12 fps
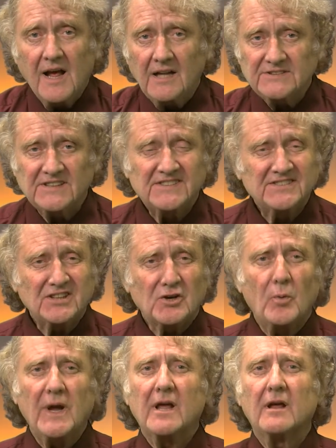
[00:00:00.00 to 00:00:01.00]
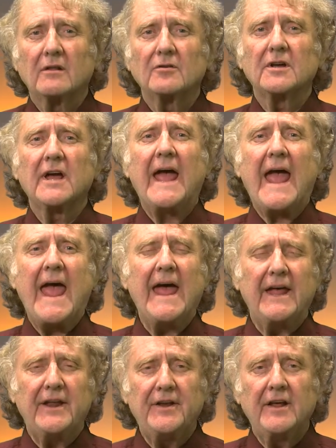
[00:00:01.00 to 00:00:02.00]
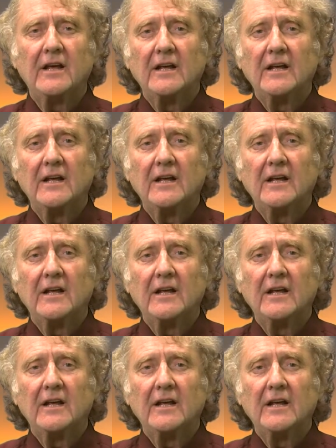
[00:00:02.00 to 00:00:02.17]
Just as a quick look ahead